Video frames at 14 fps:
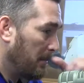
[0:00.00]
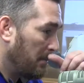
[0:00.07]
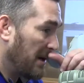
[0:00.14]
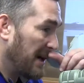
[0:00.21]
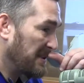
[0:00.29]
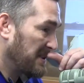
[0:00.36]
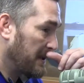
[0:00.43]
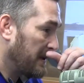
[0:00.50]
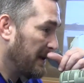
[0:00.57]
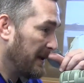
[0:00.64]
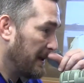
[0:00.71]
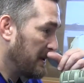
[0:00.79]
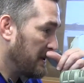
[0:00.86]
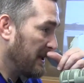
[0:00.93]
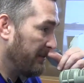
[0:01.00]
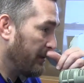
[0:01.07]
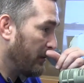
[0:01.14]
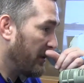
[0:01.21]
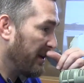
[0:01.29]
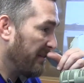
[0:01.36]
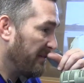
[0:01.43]
prosecuting each and
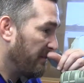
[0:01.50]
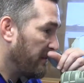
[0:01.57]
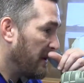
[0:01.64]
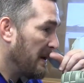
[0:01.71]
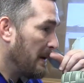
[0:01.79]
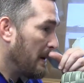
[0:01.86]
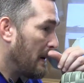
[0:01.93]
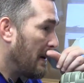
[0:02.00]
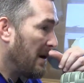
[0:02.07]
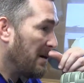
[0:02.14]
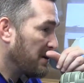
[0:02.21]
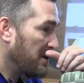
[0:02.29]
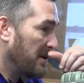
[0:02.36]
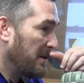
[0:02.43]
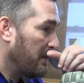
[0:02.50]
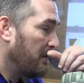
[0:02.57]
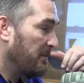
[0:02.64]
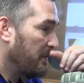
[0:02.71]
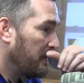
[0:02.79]
every one of them. Also,